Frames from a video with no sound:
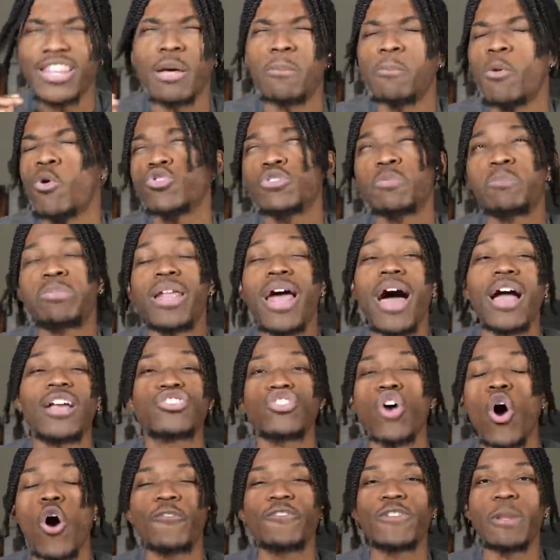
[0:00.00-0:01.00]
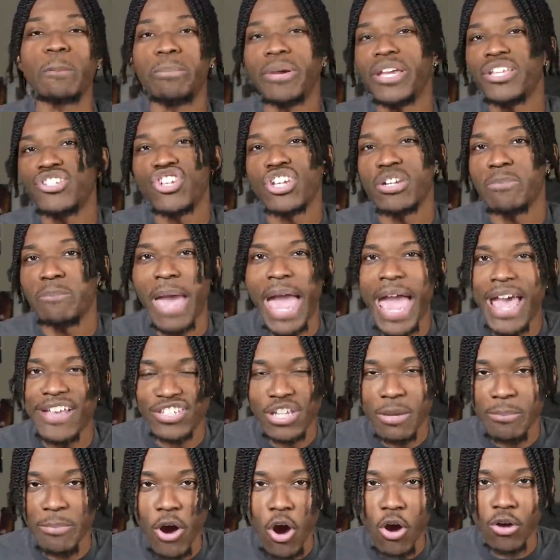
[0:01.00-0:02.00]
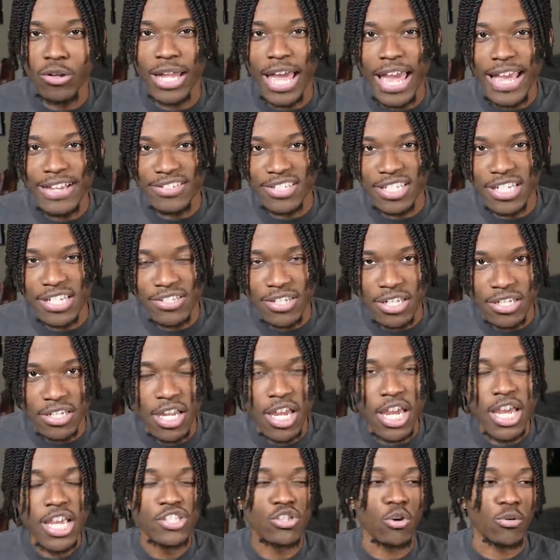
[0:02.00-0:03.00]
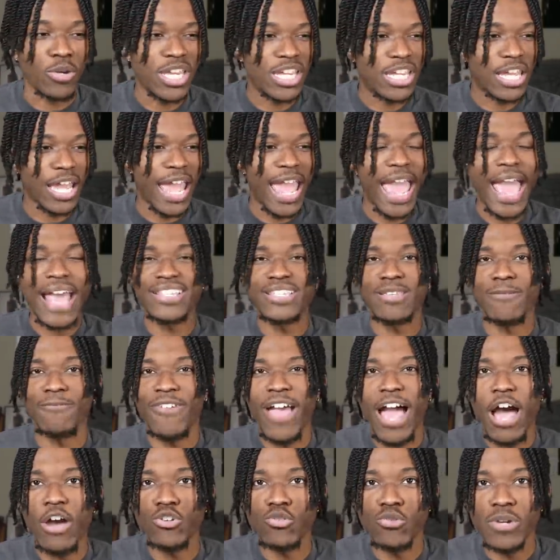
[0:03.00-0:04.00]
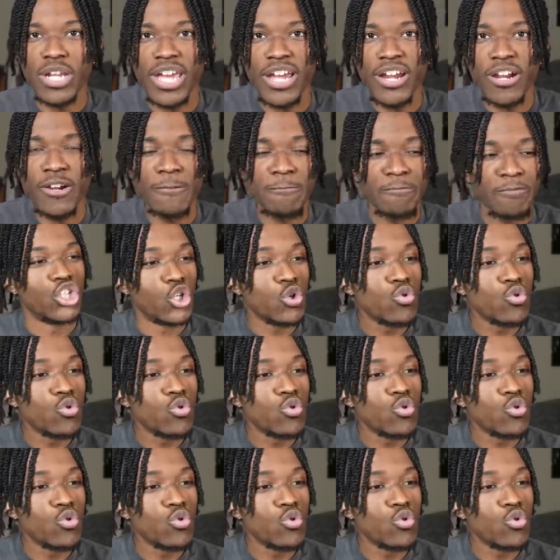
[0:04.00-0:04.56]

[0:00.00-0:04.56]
had the most blocks off the bench in basketball last season, so he could add some value there.